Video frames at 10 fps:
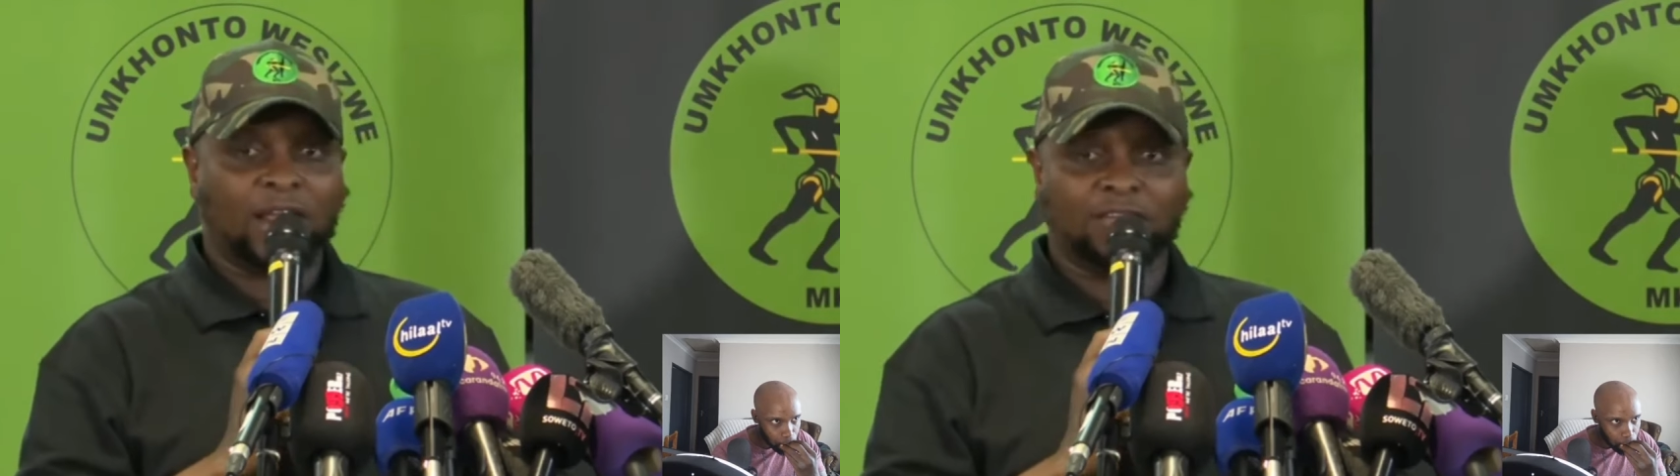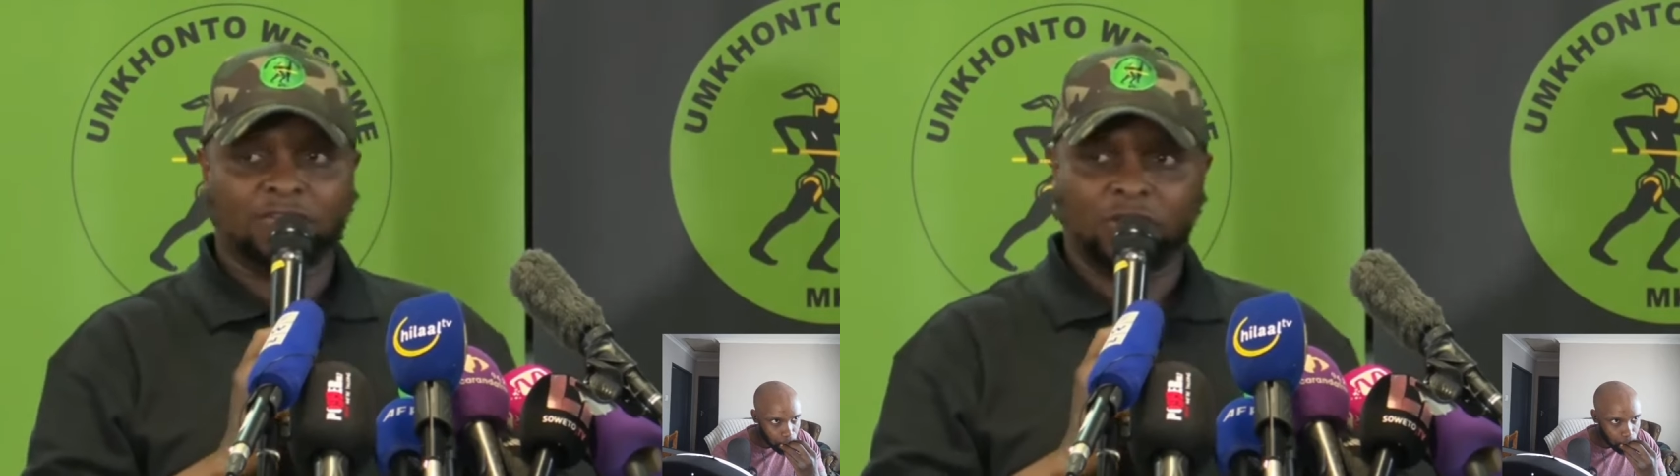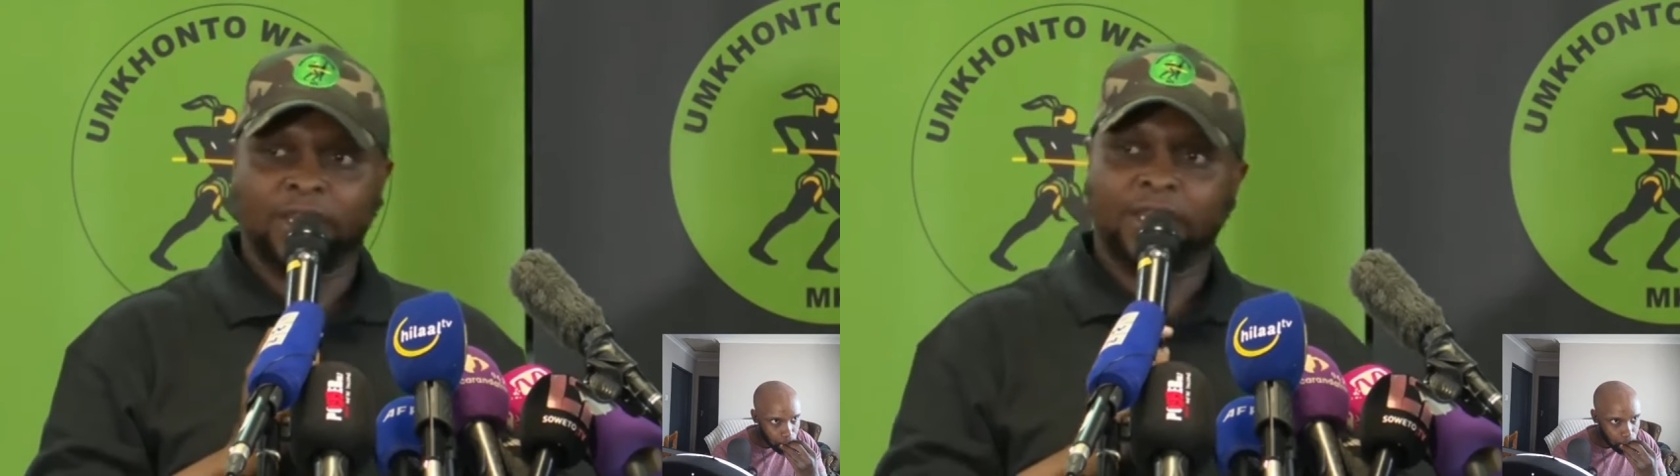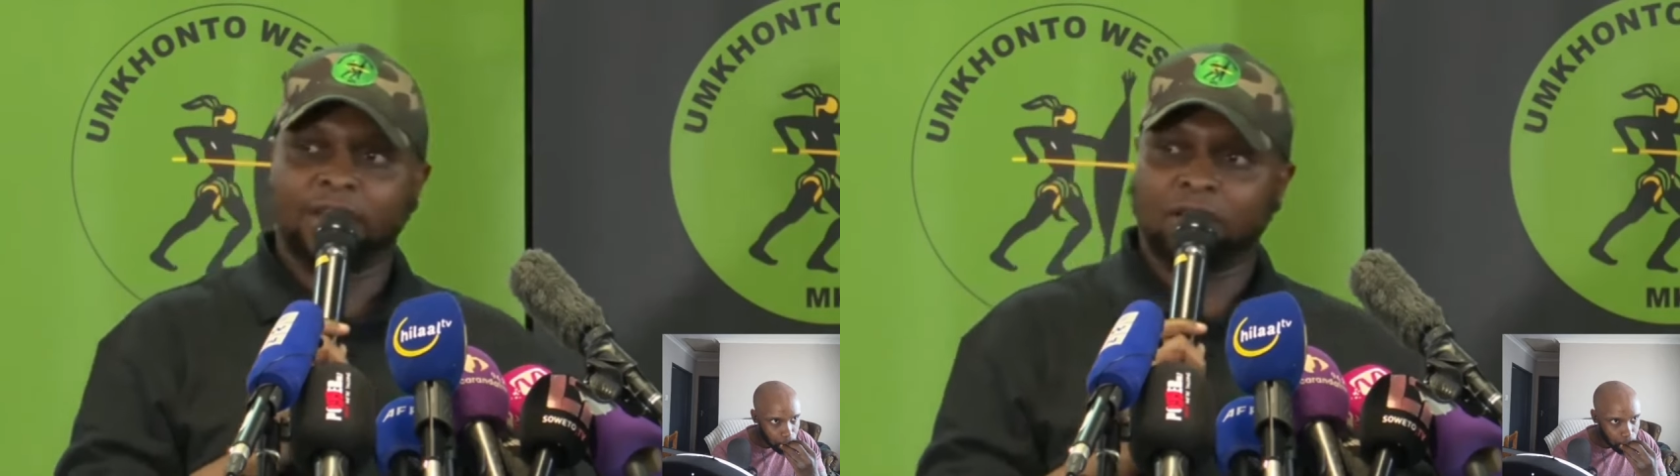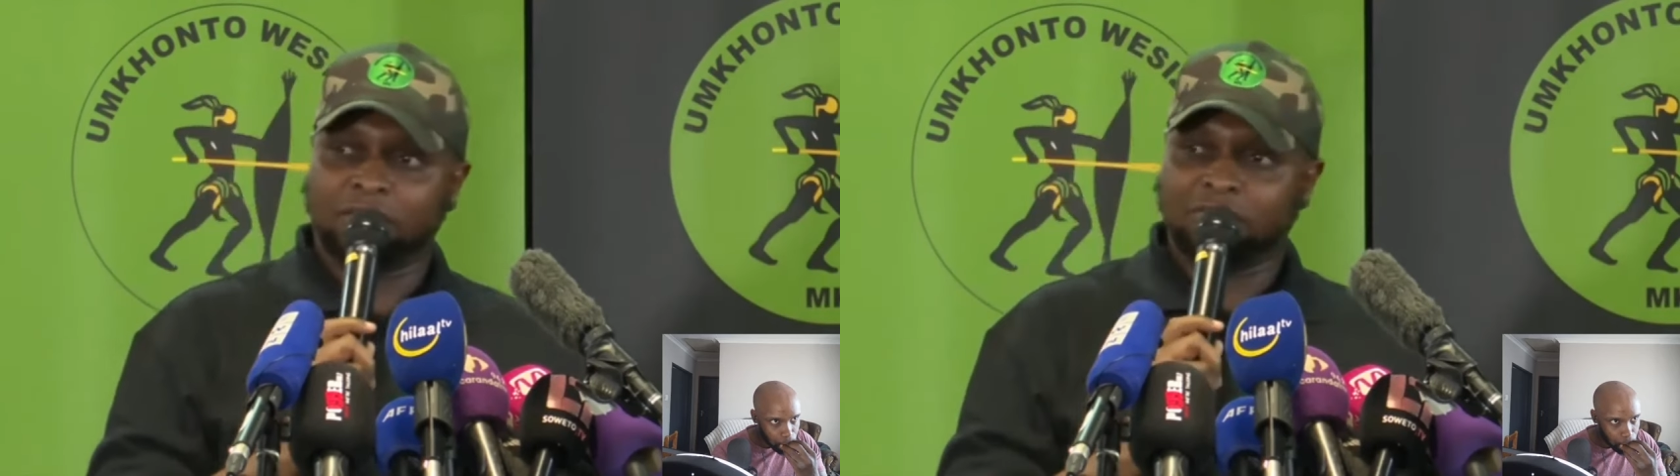
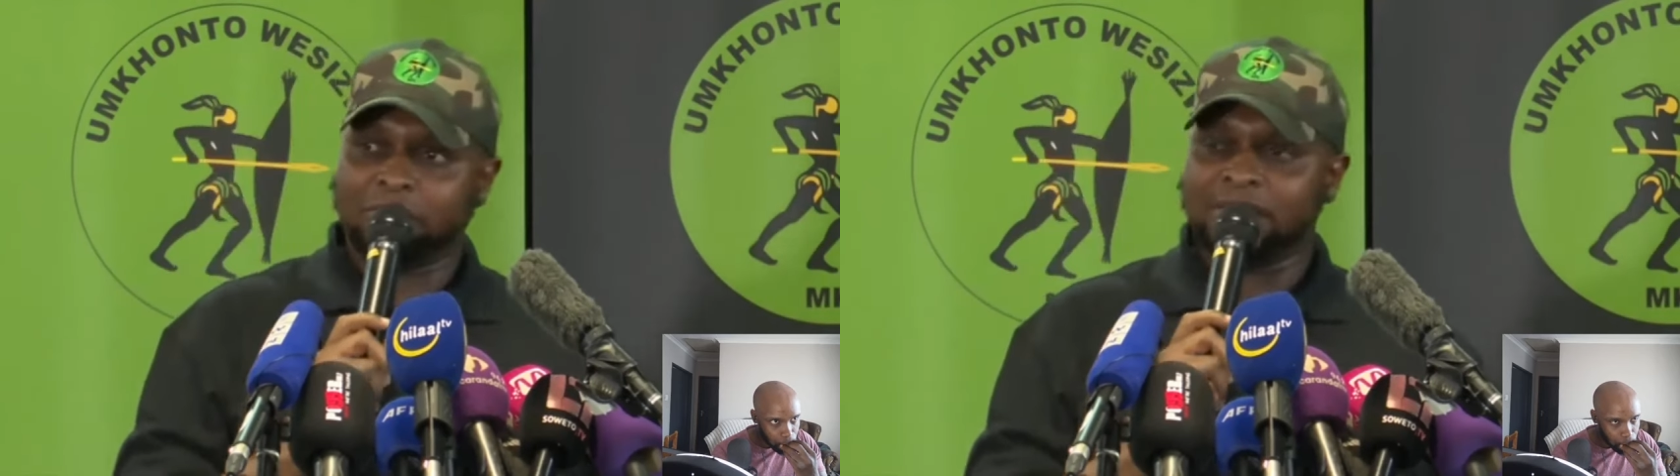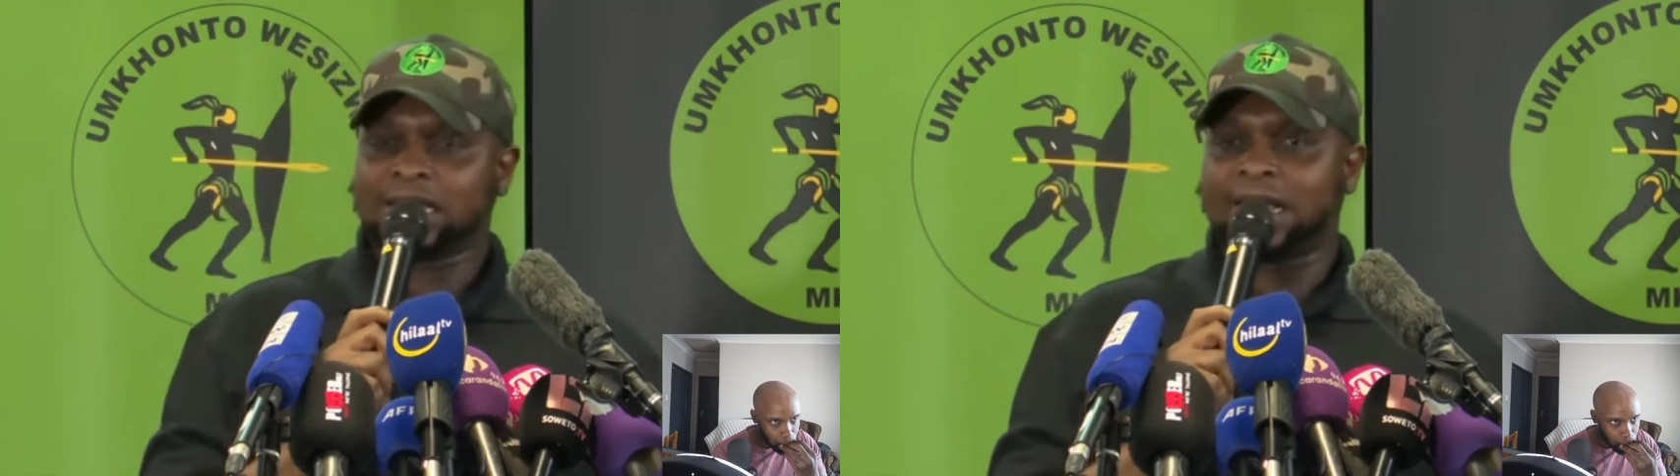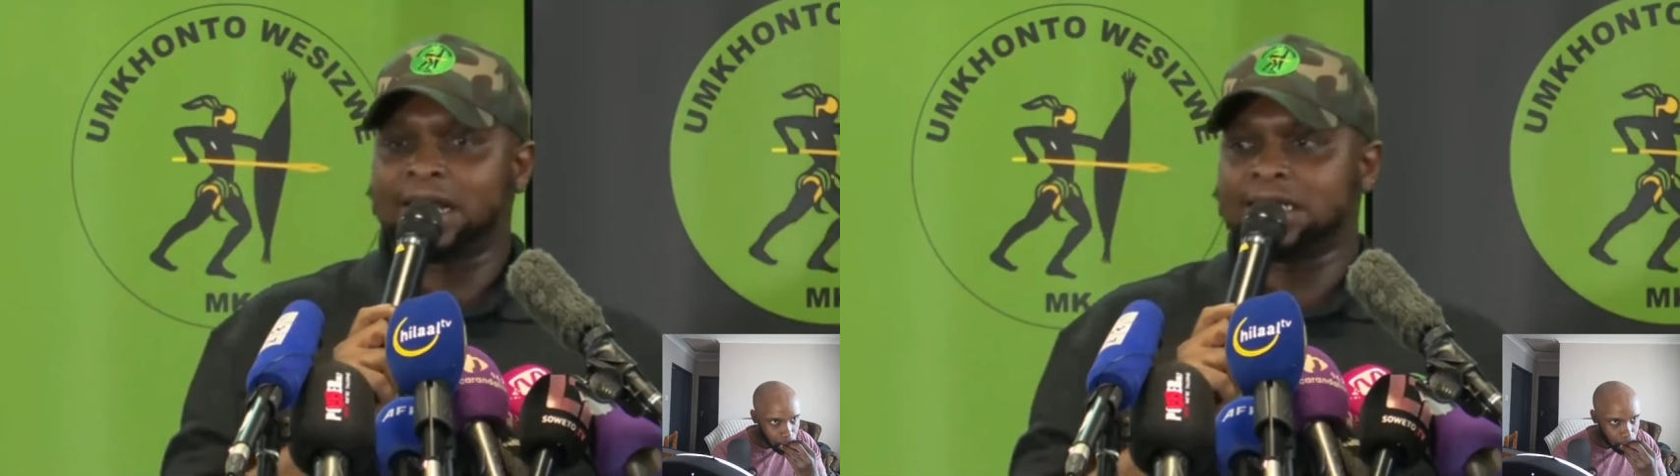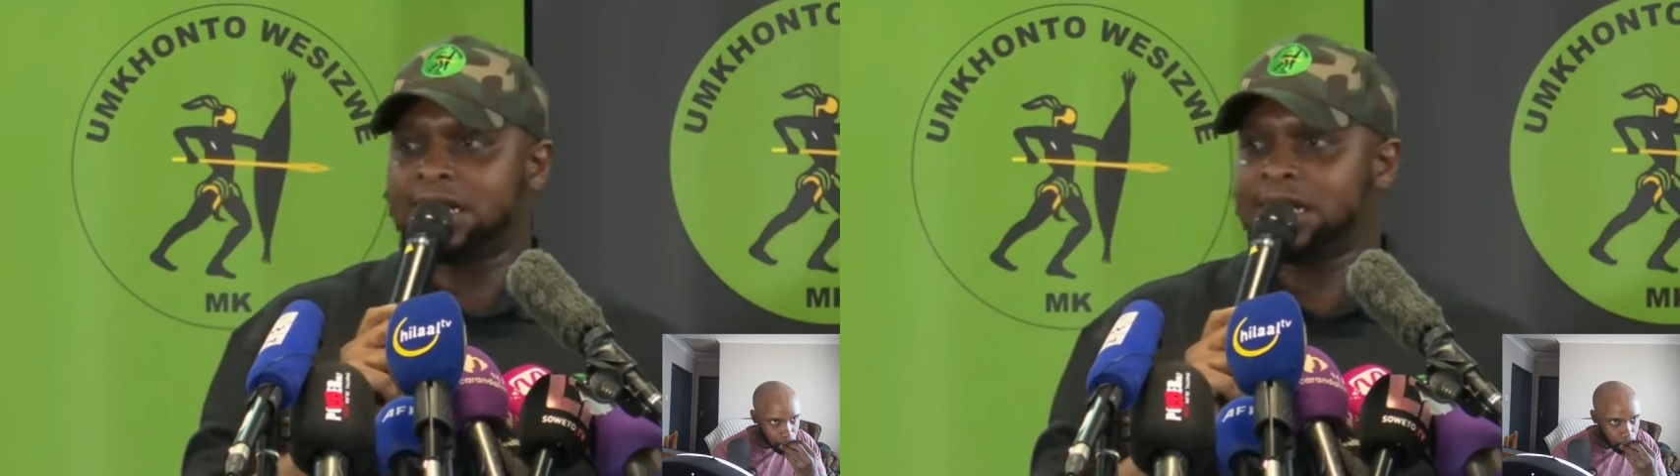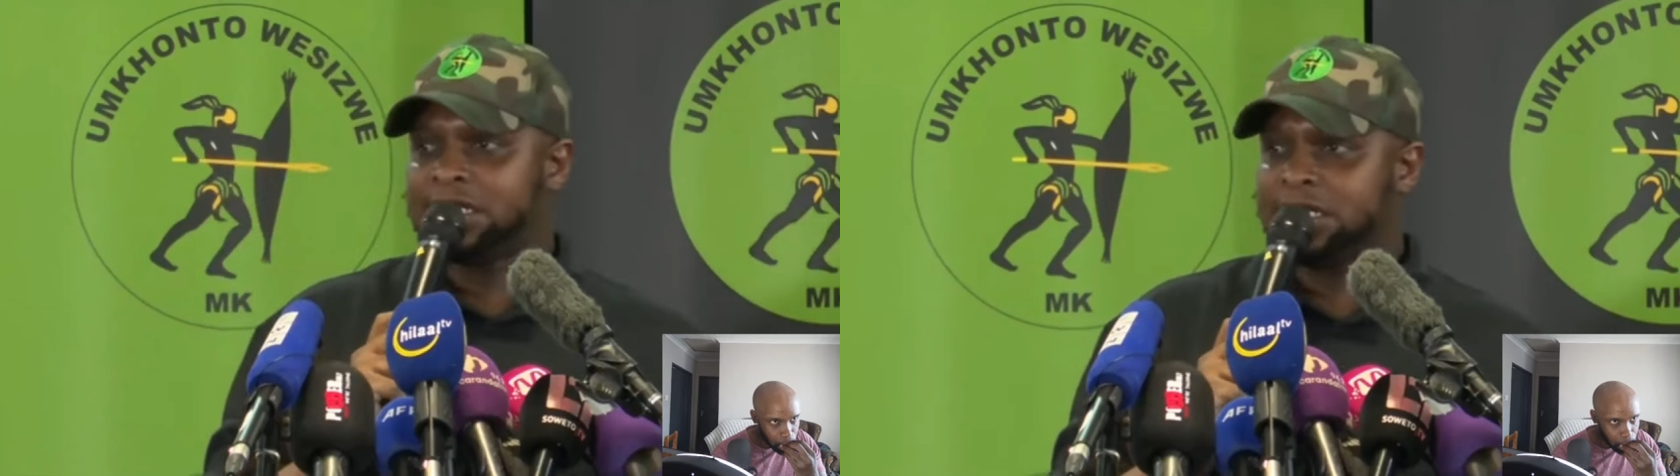avoiding of
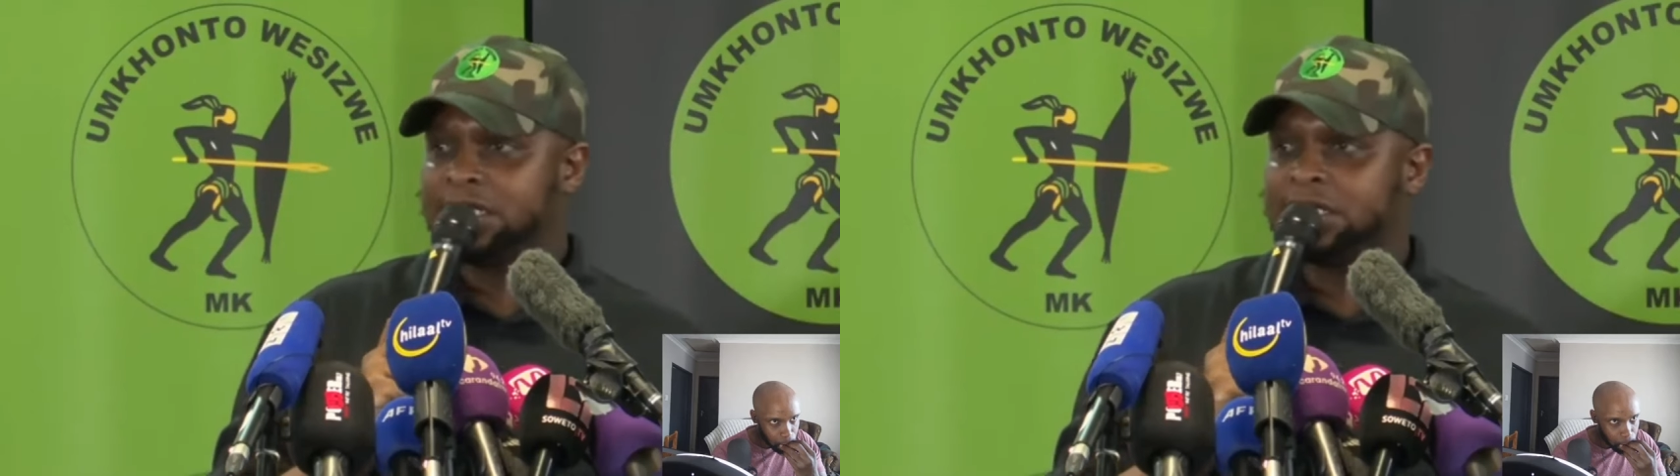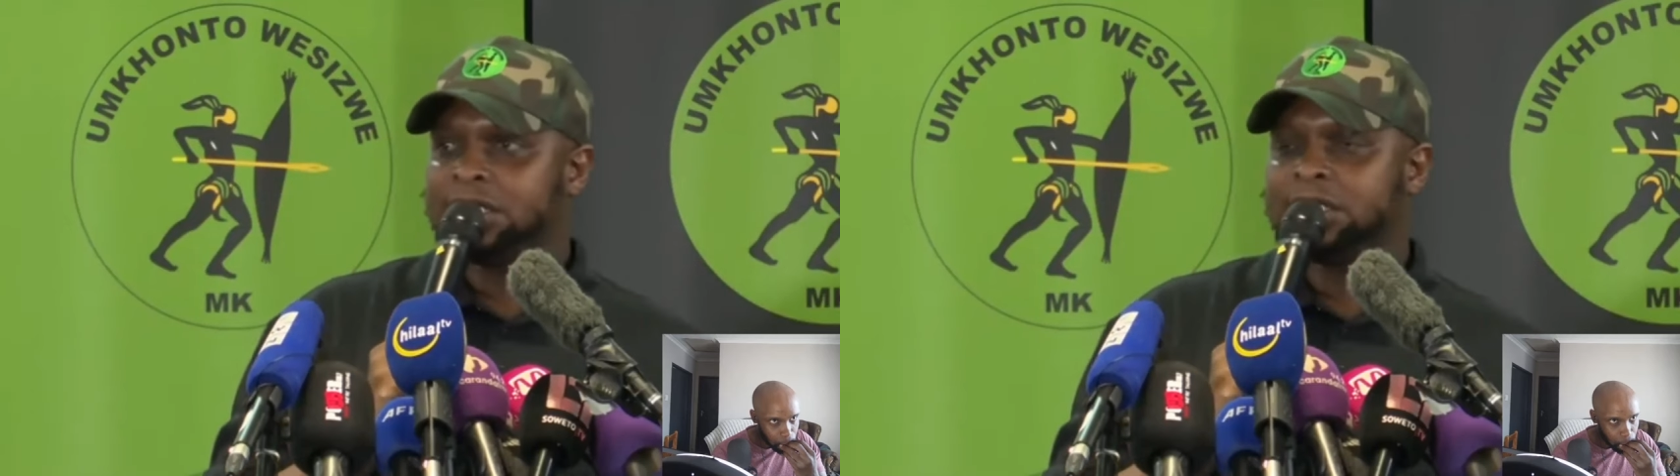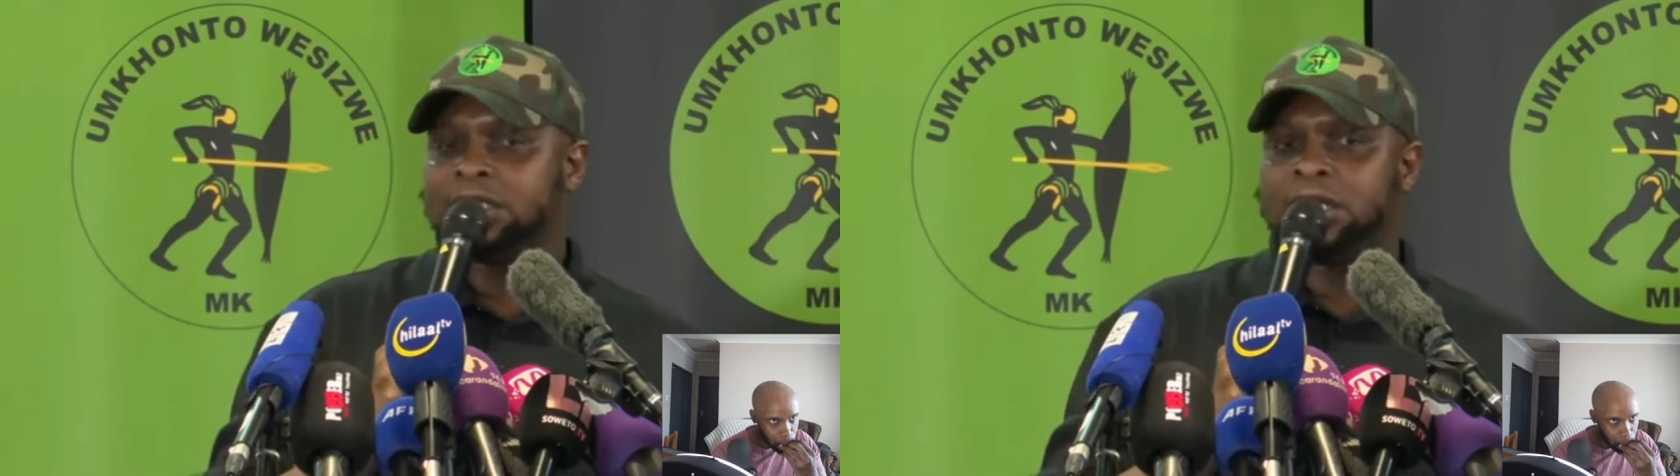mischaracterization